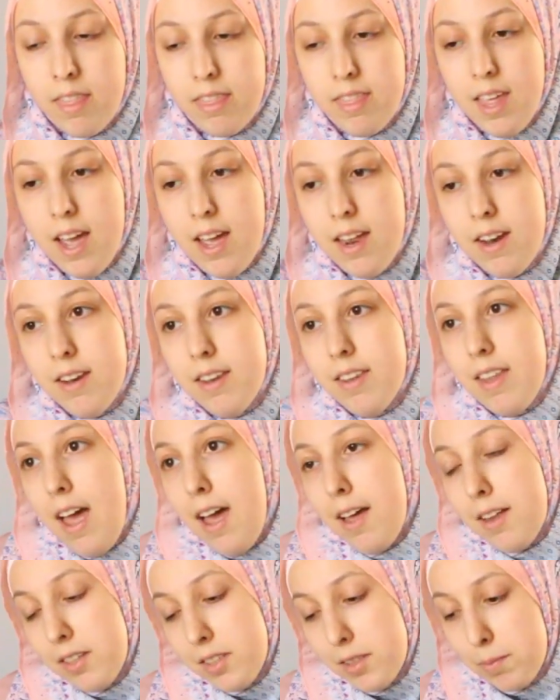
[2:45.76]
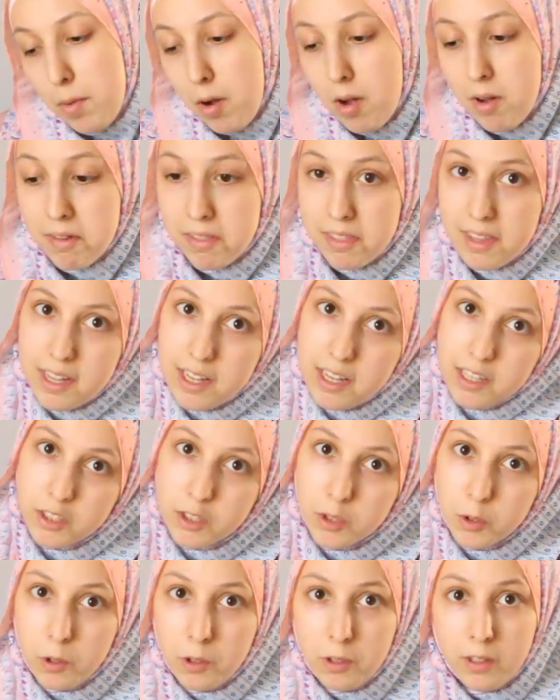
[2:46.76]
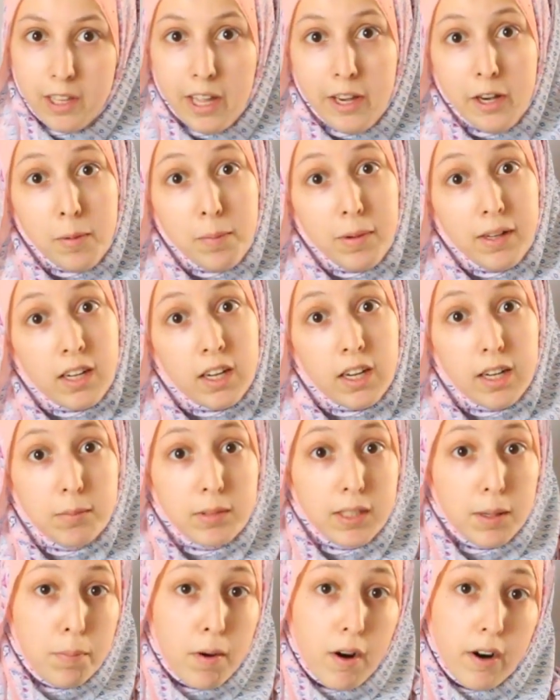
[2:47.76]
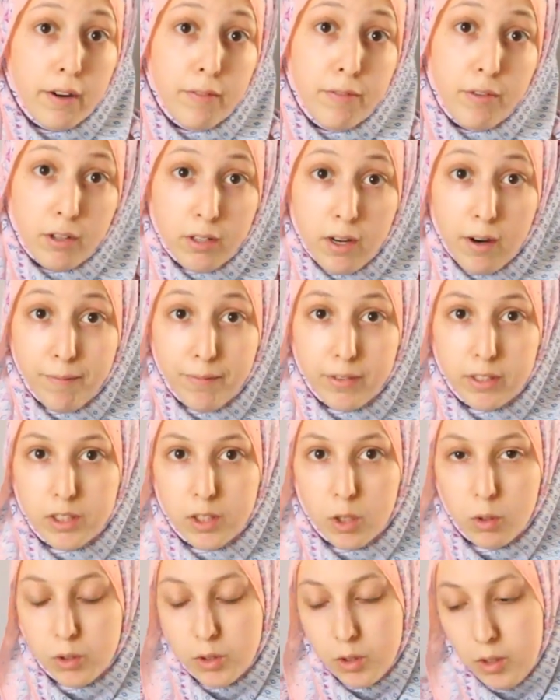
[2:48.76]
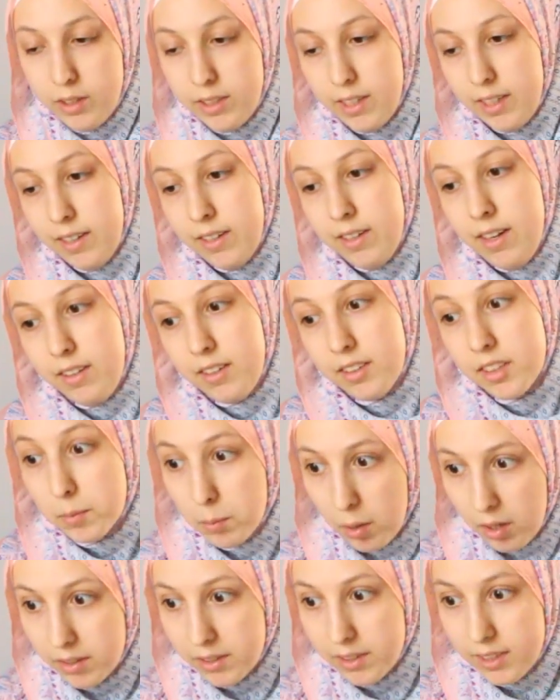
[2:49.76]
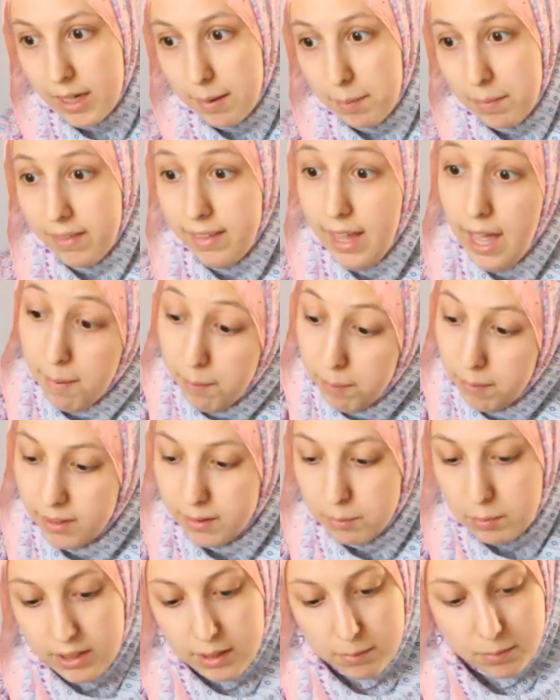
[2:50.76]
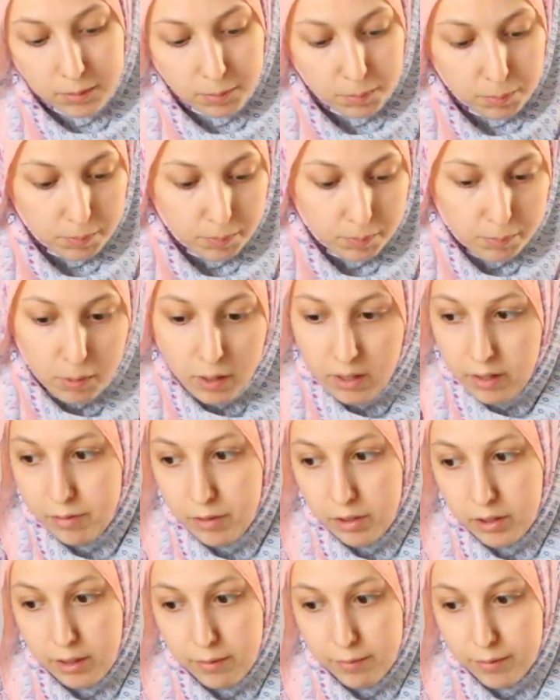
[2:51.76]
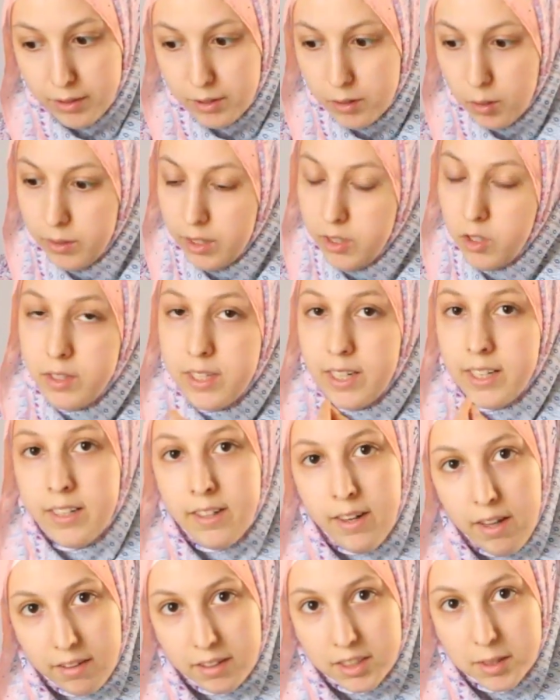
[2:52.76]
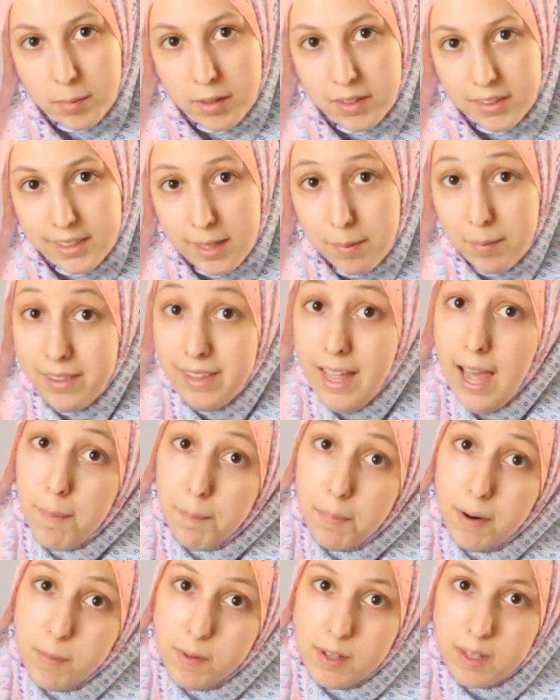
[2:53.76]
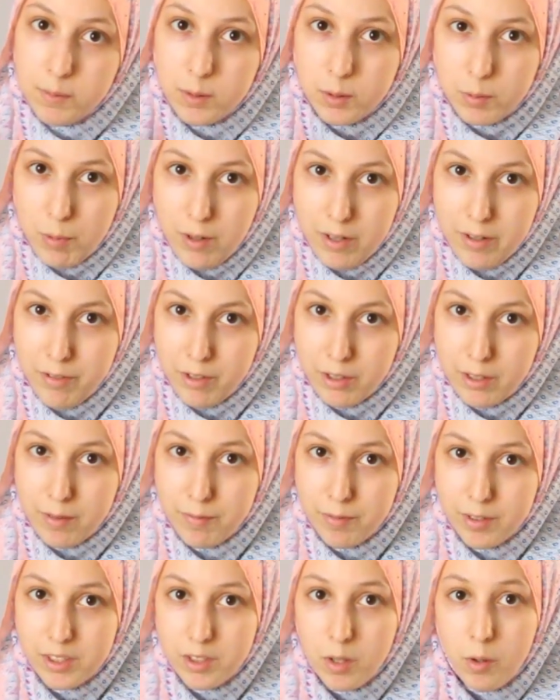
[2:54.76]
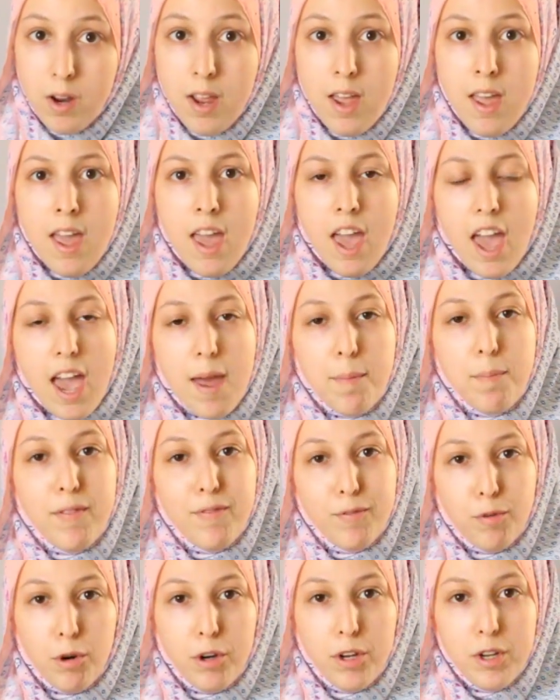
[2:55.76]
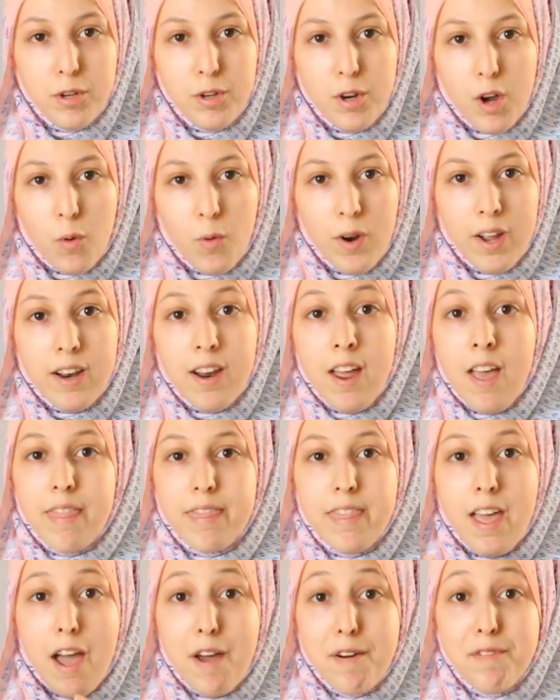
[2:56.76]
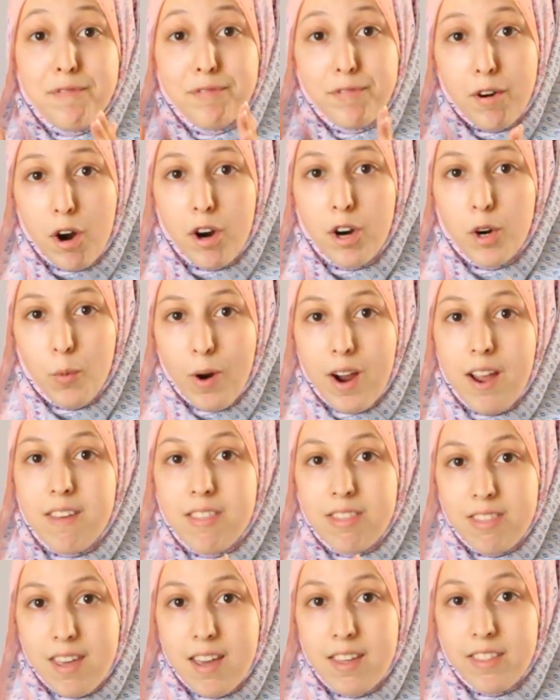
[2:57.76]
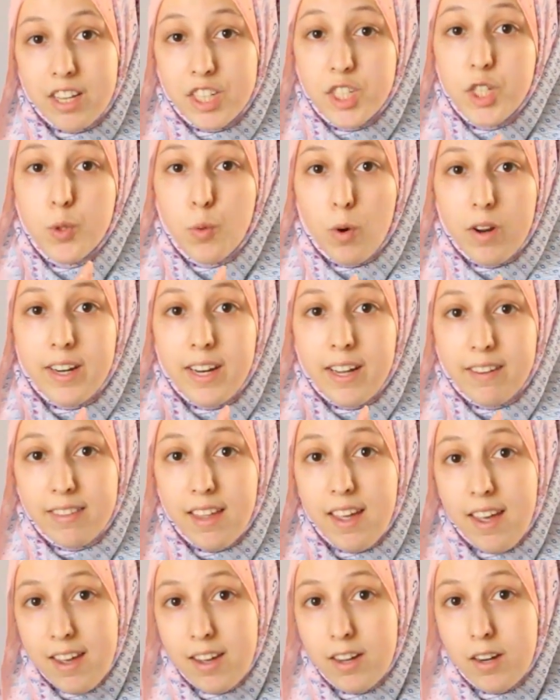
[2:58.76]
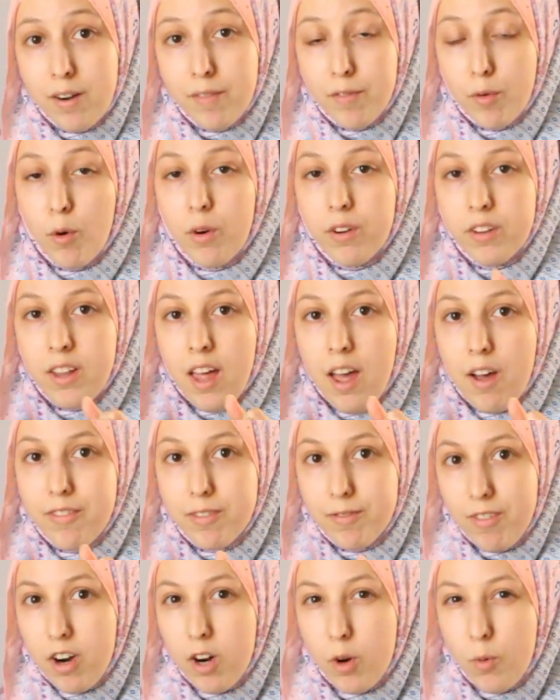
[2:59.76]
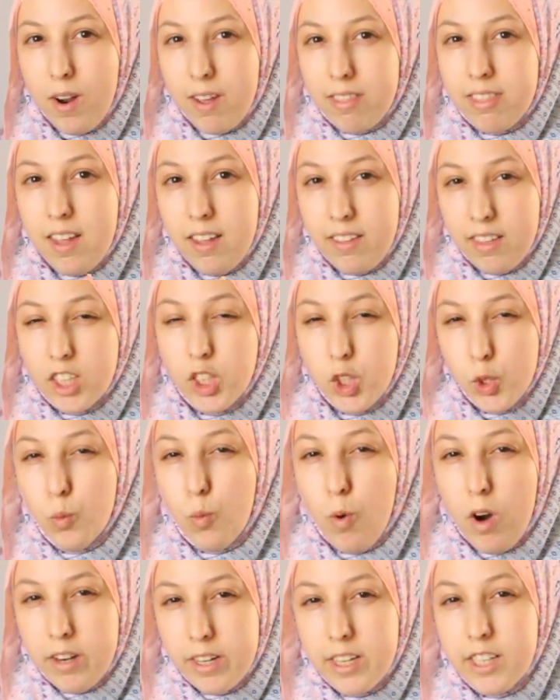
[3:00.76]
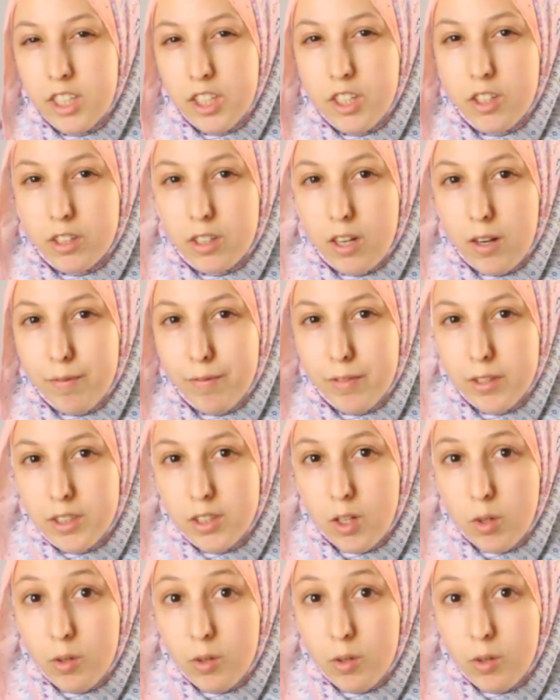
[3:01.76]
Then that small thing sooner or later becomes a part of your comfort zone. So you take another small step and that part becomes a part of your comfort zone. Then you take another small step and that part becomes a part of your comfort zone. And before you know it, that faraway thing that you want to get the hang of, or that faraway thing that you want into your comfort